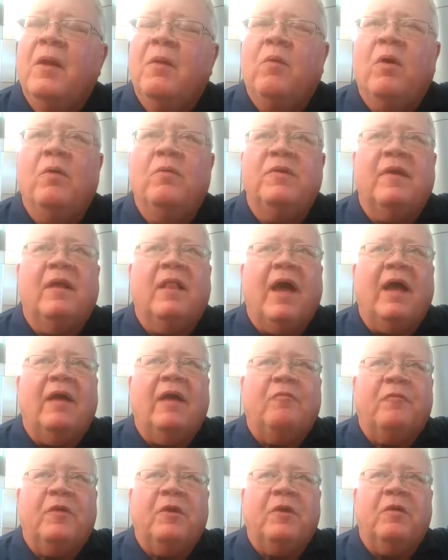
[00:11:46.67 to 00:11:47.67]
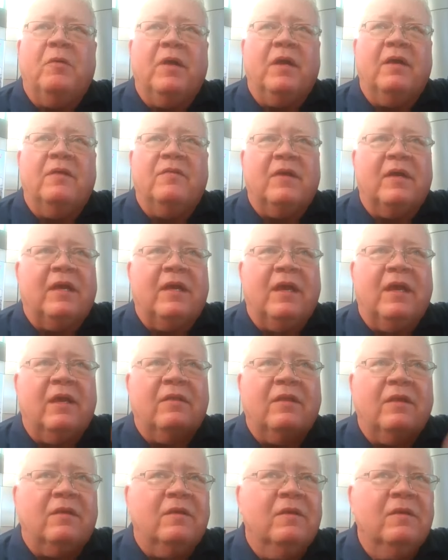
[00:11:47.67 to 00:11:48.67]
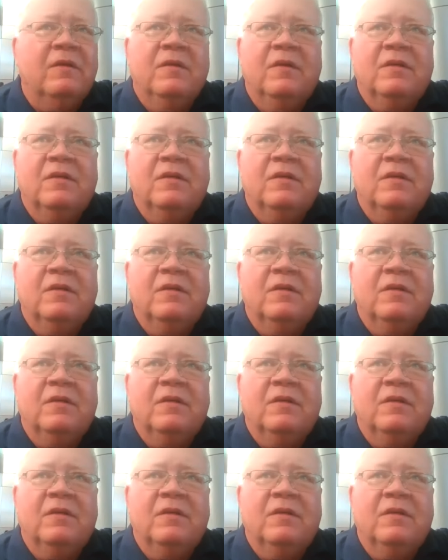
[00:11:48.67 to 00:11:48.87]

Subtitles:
What was it like for you as a kid that